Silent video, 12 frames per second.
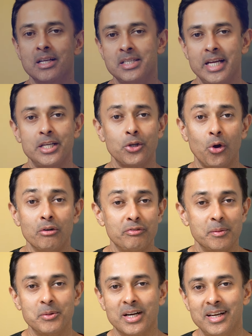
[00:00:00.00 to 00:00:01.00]
sent off
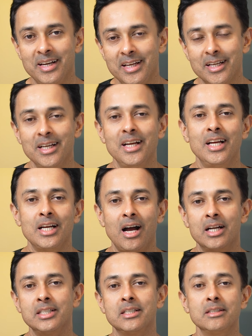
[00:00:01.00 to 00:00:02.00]
from the clinic
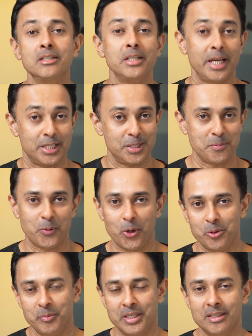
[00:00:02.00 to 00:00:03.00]
until the next
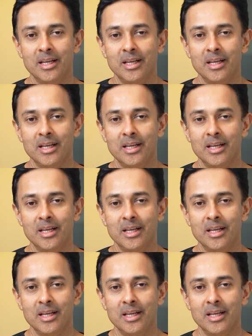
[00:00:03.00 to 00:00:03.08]
appointment.